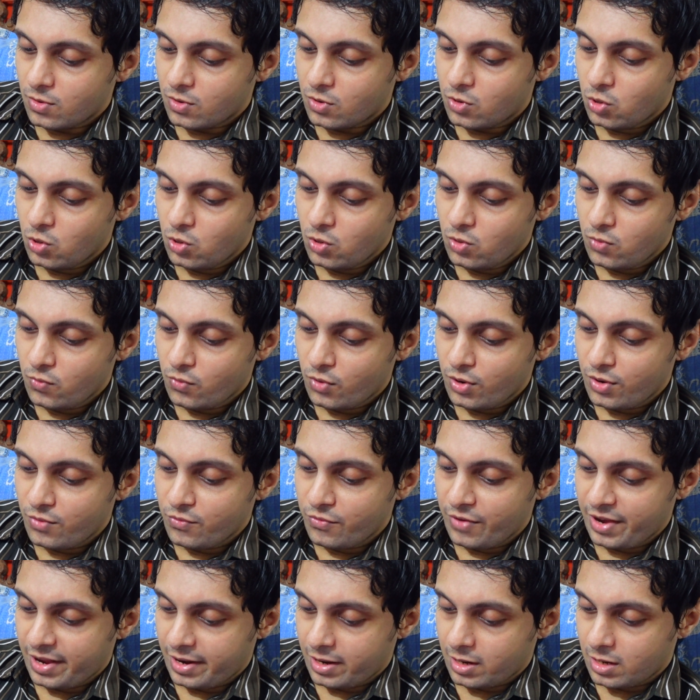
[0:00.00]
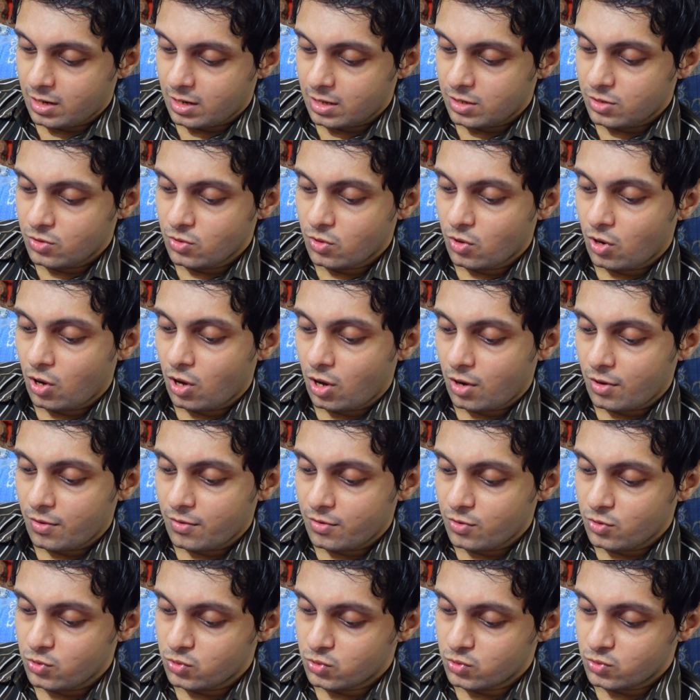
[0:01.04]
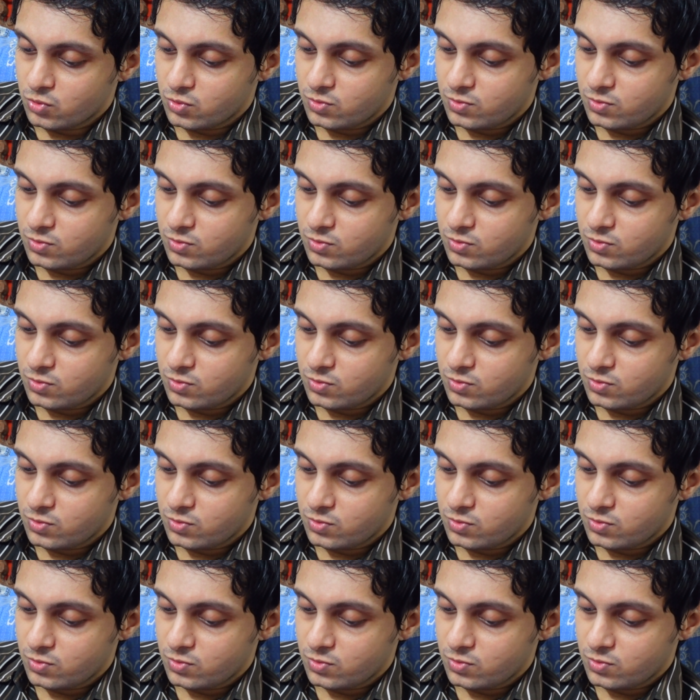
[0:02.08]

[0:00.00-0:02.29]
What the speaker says: who would win, you or you?